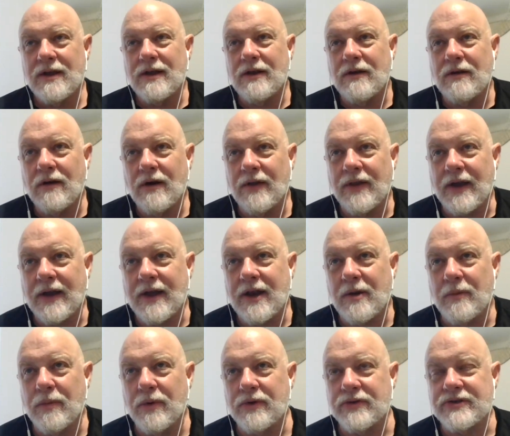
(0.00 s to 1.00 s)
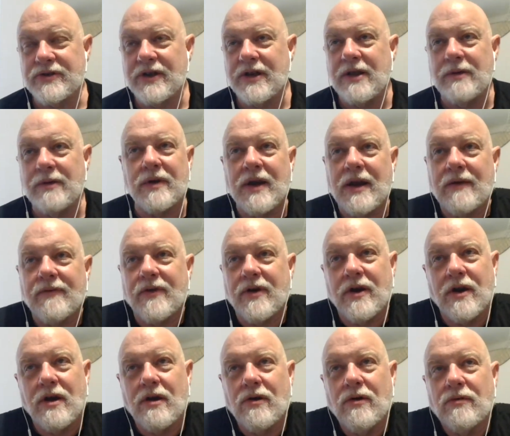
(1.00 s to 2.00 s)
all that kind of bullshit. He would never
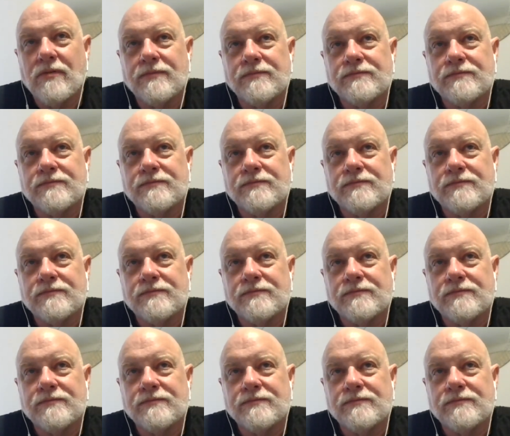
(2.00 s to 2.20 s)
know.